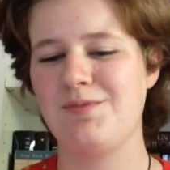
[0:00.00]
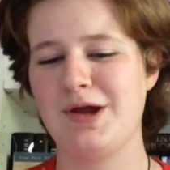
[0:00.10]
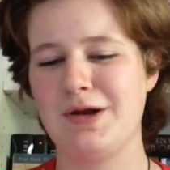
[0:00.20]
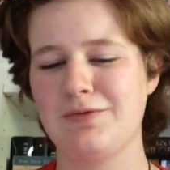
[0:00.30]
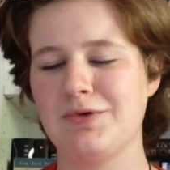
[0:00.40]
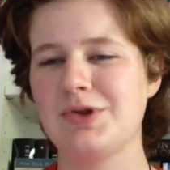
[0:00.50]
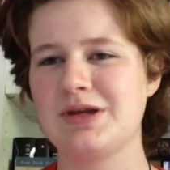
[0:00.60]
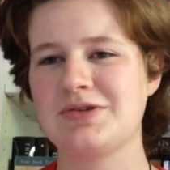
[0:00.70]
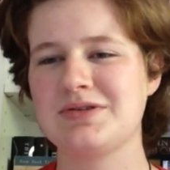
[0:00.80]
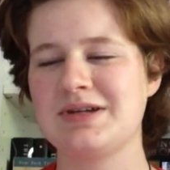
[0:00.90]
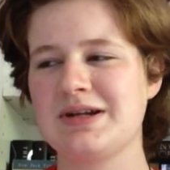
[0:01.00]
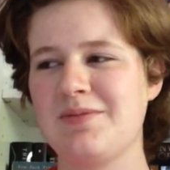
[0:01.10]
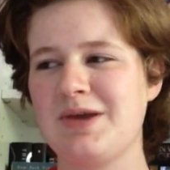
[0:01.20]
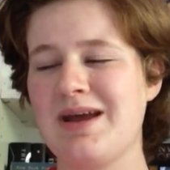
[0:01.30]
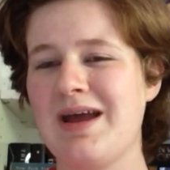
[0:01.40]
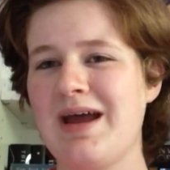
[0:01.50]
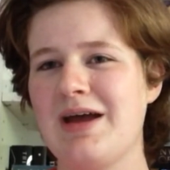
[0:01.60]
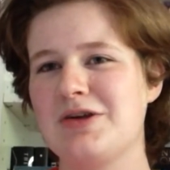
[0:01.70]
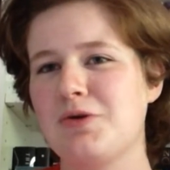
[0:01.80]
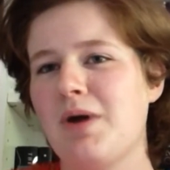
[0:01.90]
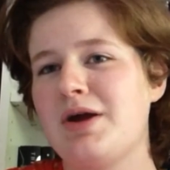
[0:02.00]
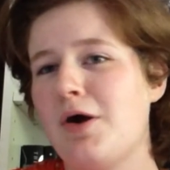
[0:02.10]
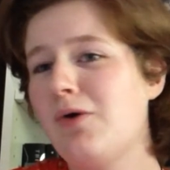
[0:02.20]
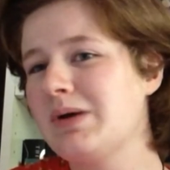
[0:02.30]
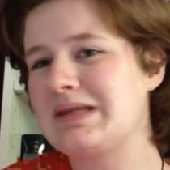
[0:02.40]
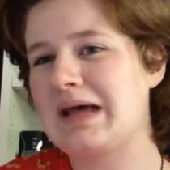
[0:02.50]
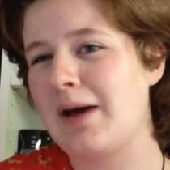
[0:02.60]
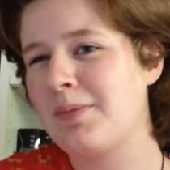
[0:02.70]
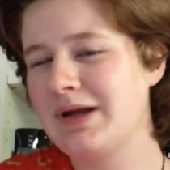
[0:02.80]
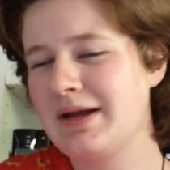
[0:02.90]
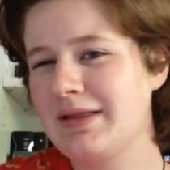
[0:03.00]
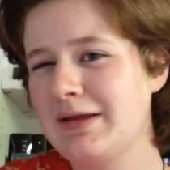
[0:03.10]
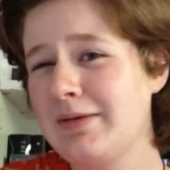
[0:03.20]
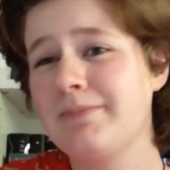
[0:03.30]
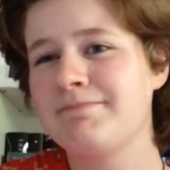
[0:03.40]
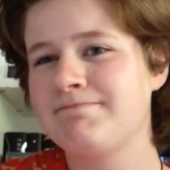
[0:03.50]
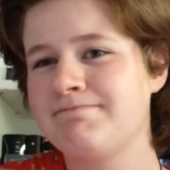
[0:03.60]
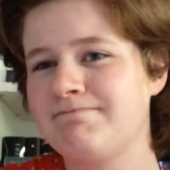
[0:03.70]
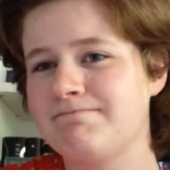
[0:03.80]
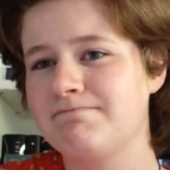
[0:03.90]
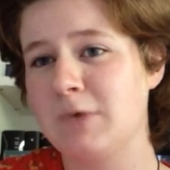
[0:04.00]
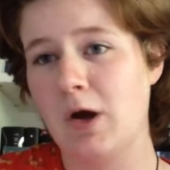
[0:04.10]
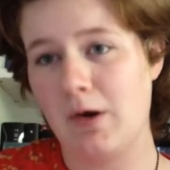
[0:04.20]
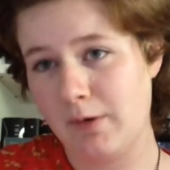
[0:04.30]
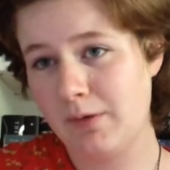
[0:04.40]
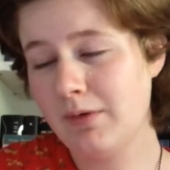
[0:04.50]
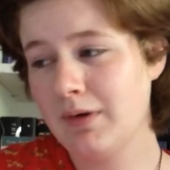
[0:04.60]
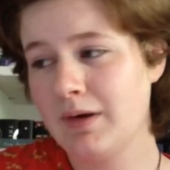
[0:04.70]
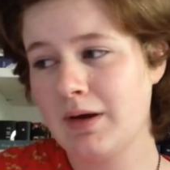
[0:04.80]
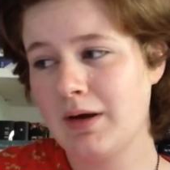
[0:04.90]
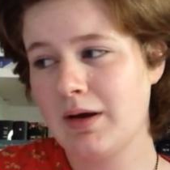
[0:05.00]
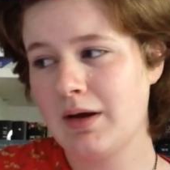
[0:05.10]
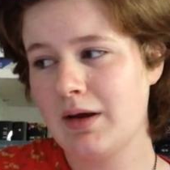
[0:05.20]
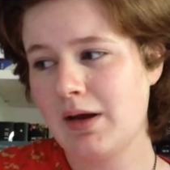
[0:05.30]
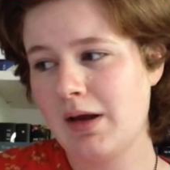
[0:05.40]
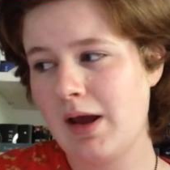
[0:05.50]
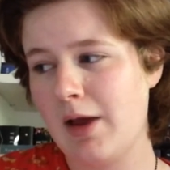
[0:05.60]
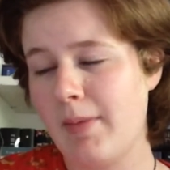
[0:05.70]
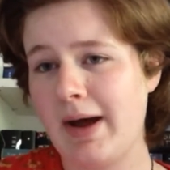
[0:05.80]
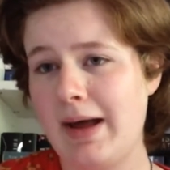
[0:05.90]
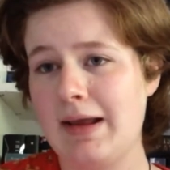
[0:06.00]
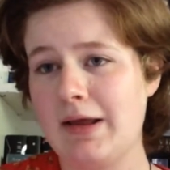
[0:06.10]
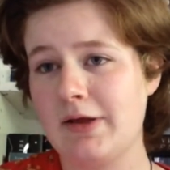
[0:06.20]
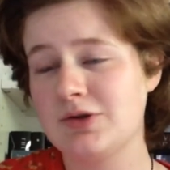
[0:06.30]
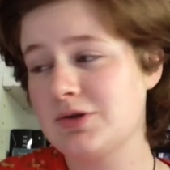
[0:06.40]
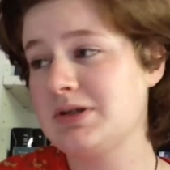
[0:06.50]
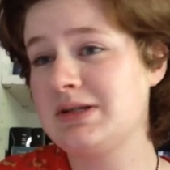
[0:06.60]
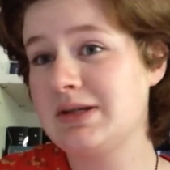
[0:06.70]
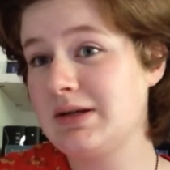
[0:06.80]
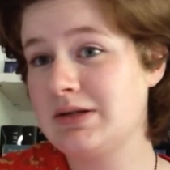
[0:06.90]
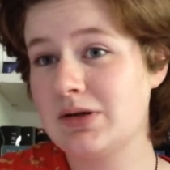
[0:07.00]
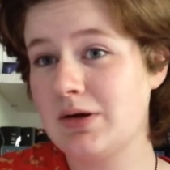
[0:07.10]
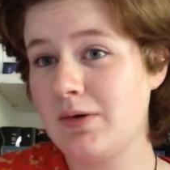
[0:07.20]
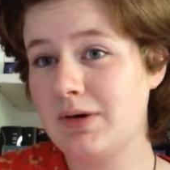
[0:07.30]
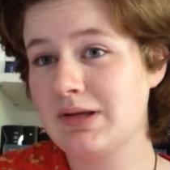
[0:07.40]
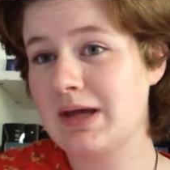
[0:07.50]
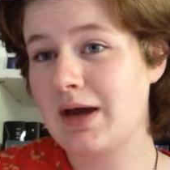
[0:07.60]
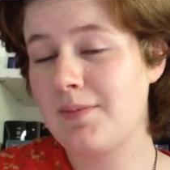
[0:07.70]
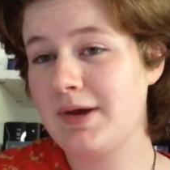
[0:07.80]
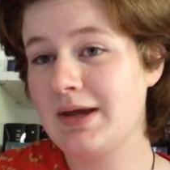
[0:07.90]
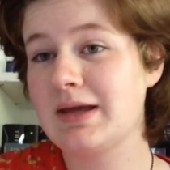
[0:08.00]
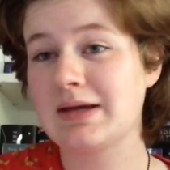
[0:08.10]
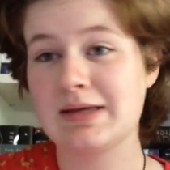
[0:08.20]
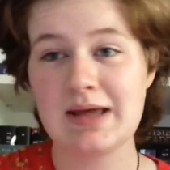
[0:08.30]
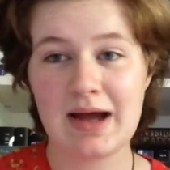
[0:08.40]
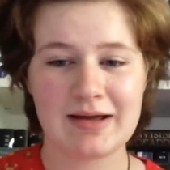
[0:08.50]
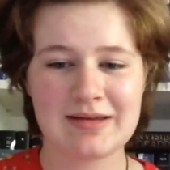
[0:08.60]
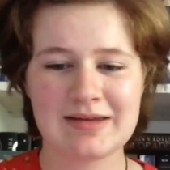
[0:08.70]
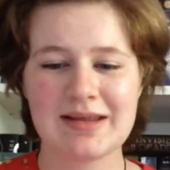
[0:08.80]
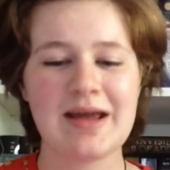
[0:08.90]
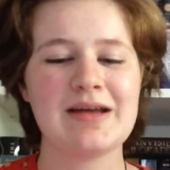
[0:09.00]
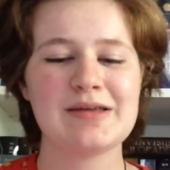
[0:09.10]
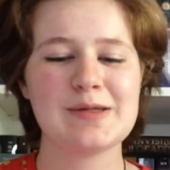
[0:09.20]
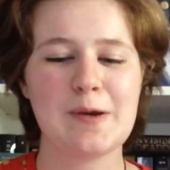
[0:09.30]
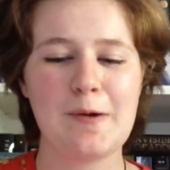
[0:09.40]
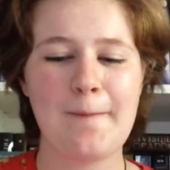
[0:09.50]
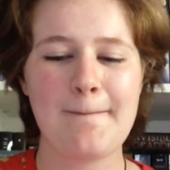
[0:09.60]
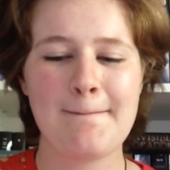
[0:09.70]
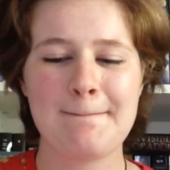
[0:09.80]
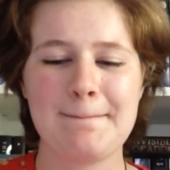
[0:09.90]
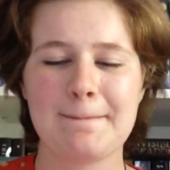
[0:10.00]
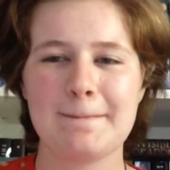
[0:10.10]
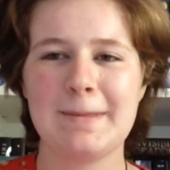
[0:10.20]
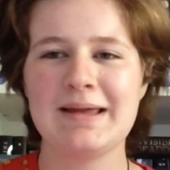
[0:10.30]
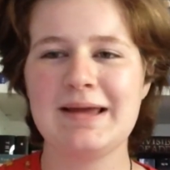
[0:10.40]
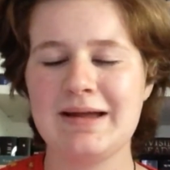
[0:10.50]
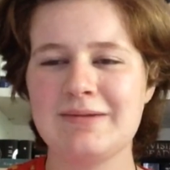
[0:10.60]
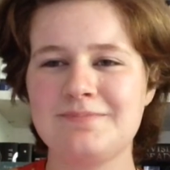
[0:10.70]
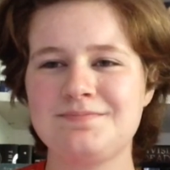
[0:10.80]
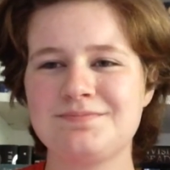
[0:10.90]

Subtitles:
been really interesting to me. Do I know what's happening in them? No. Am I interested to know what is happening? Yes. So, again,